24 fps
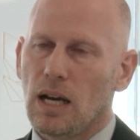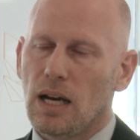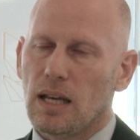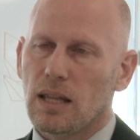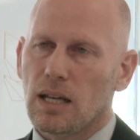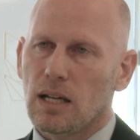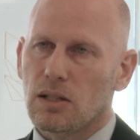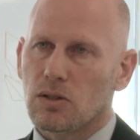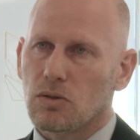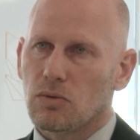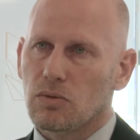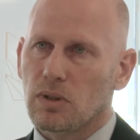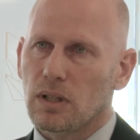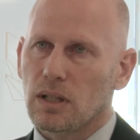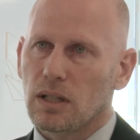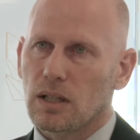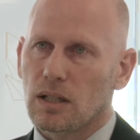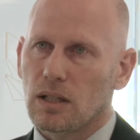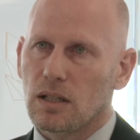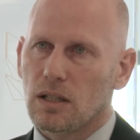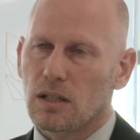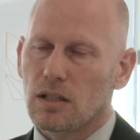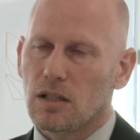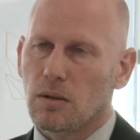and that's really
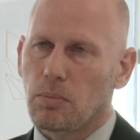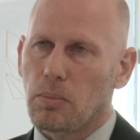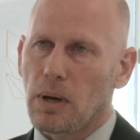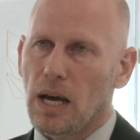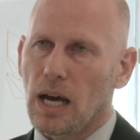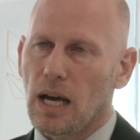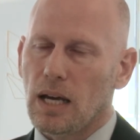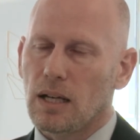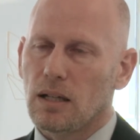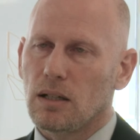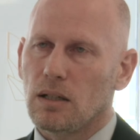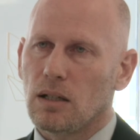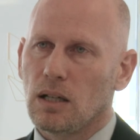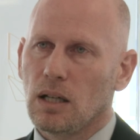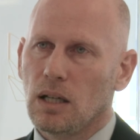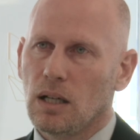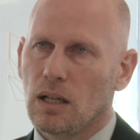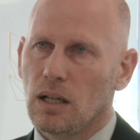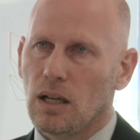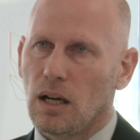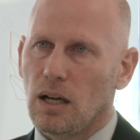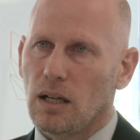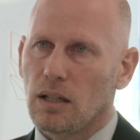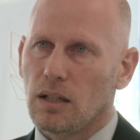going to depend
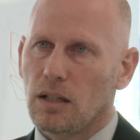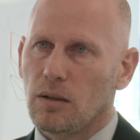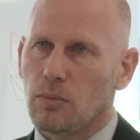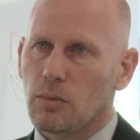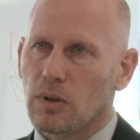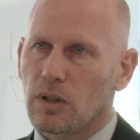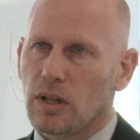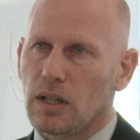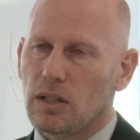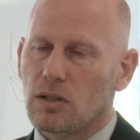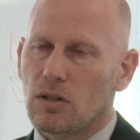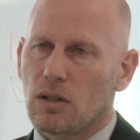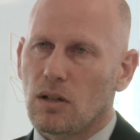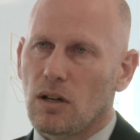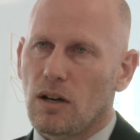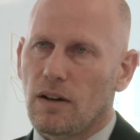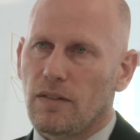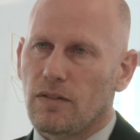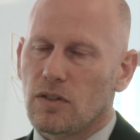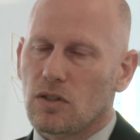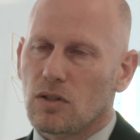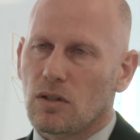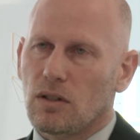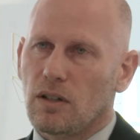on the immigration
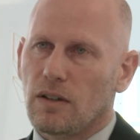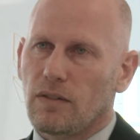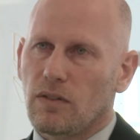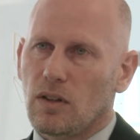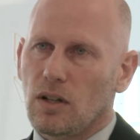officer.